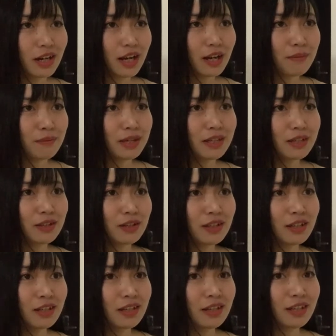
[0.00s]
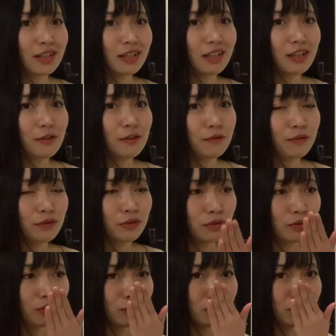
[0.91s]
I mean, if
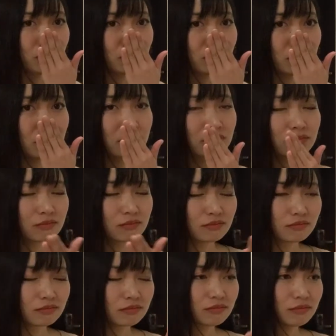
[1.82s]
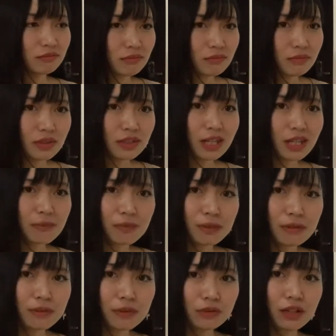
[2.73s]
you, some
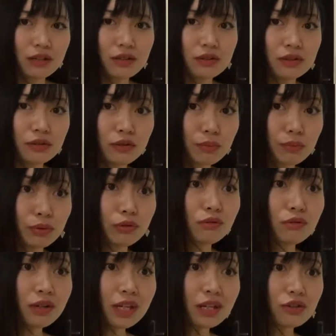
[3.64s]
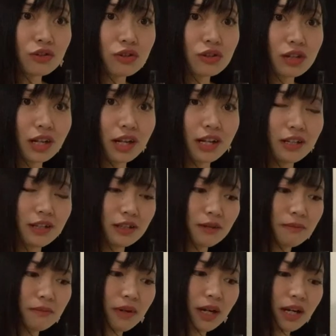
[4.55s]
people they are super rich, like
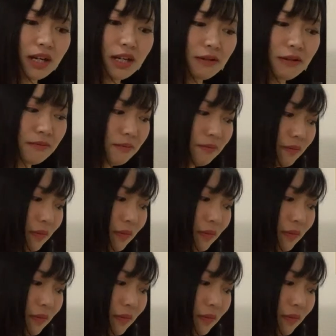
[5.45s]
the